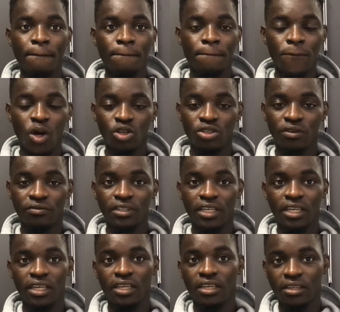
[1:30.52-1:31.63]
most of
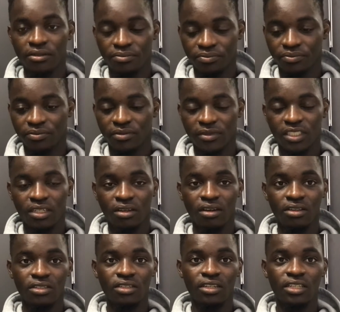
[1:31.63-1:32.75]
the
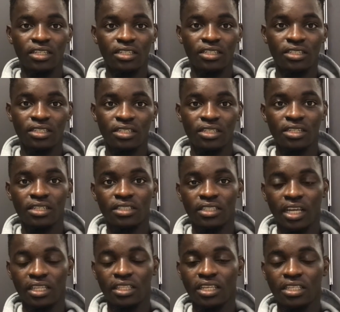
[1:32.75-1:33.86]
counseling
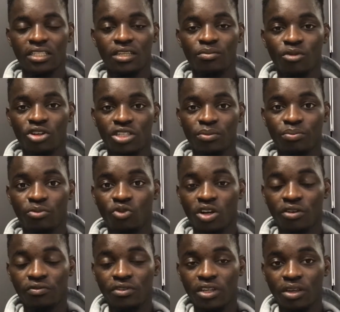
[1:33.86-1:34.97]
technique, the most one
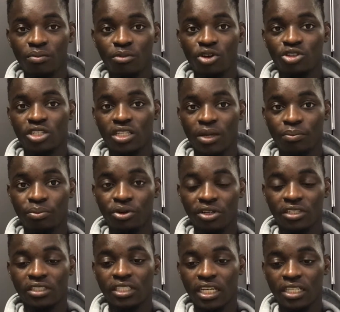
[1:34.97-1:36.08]
of the most
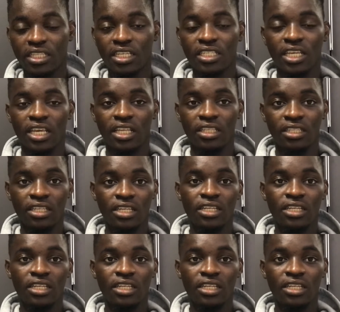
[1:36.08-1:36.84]
important techniques in